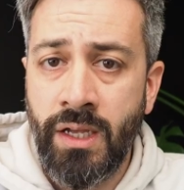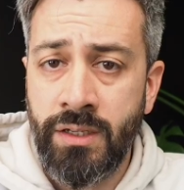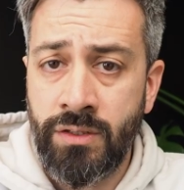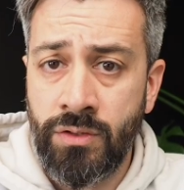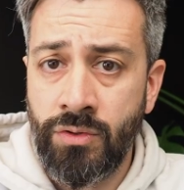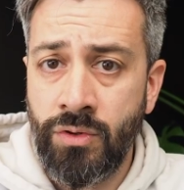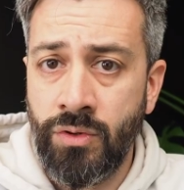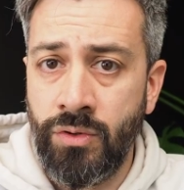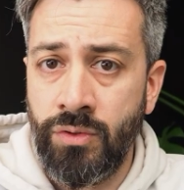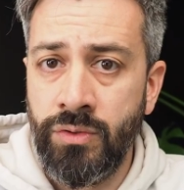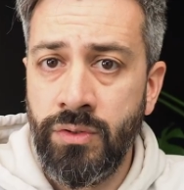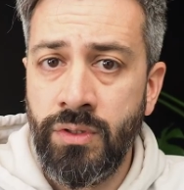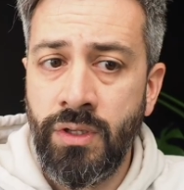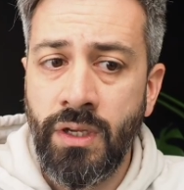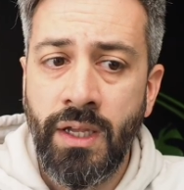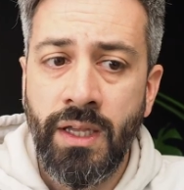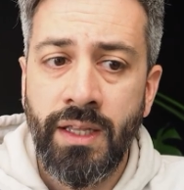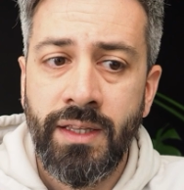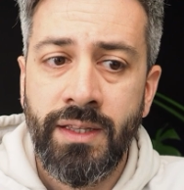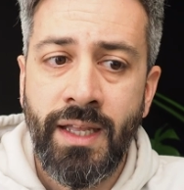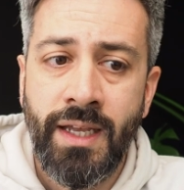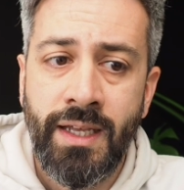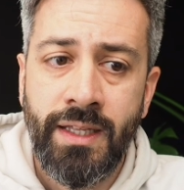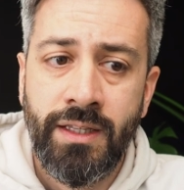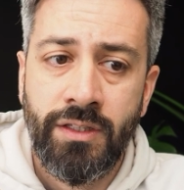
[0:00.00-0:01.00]
as code,
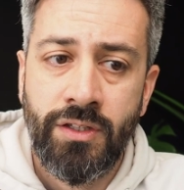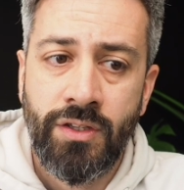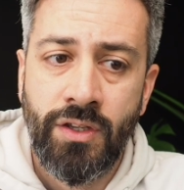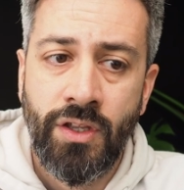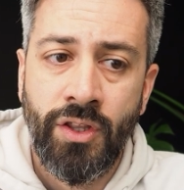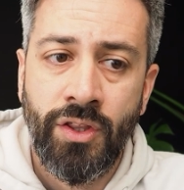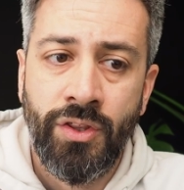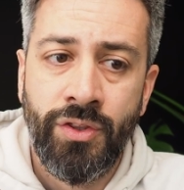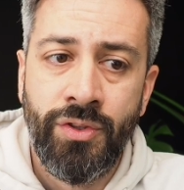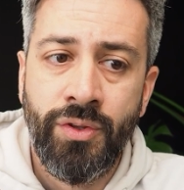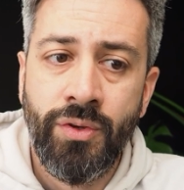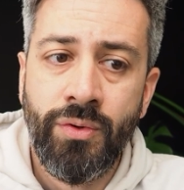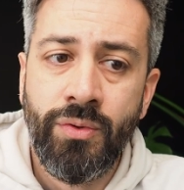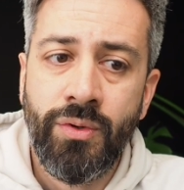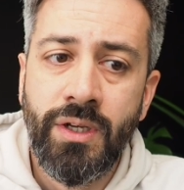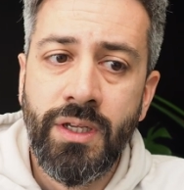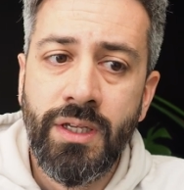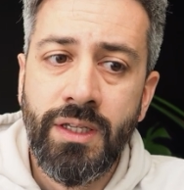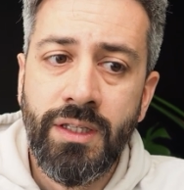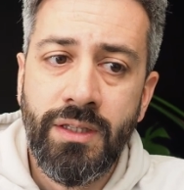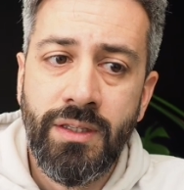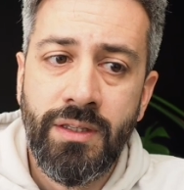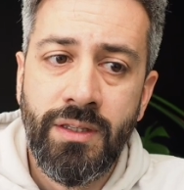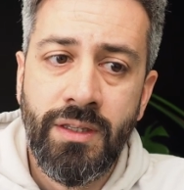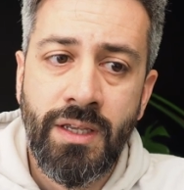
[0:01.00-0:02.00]
that
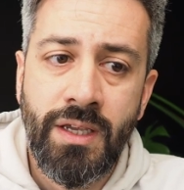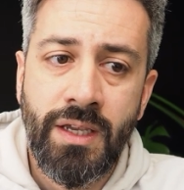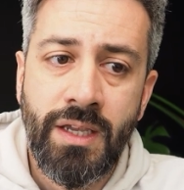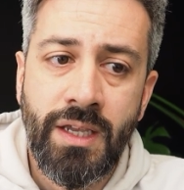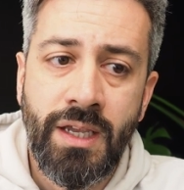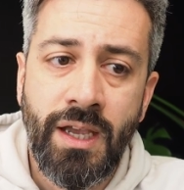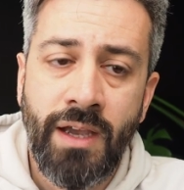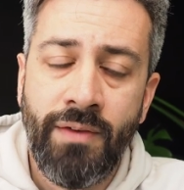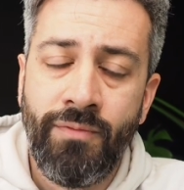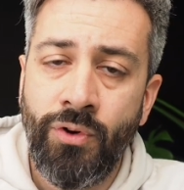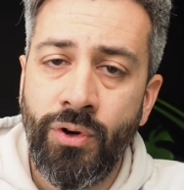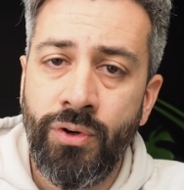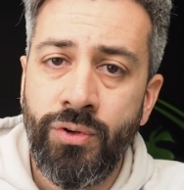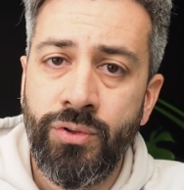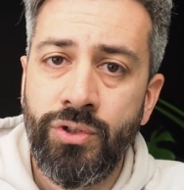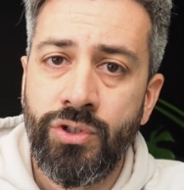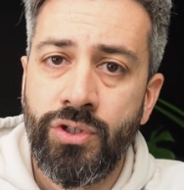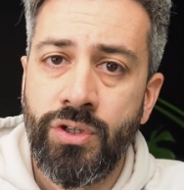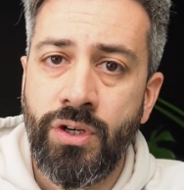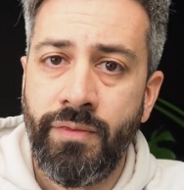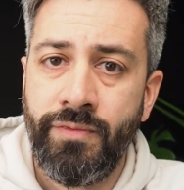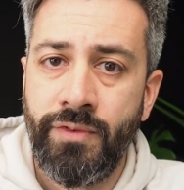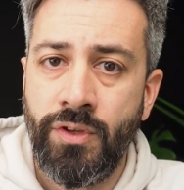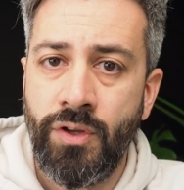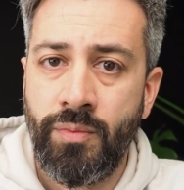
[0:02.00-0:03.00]
during the
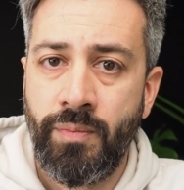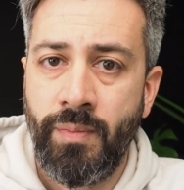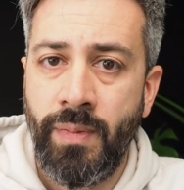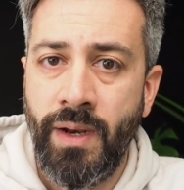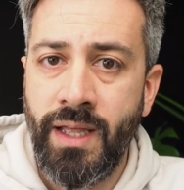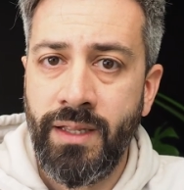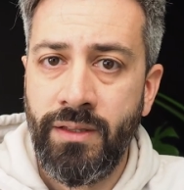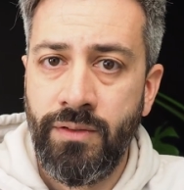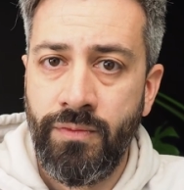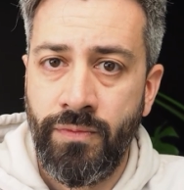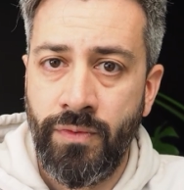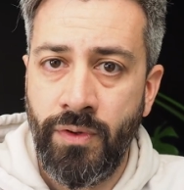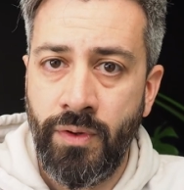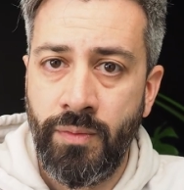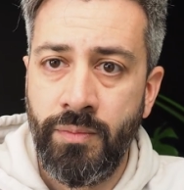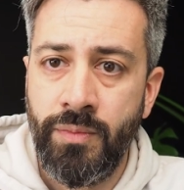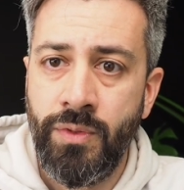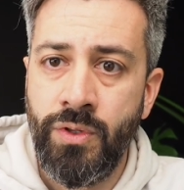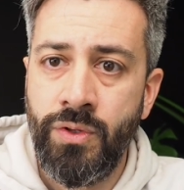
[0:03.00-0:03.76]
evolution of your platform,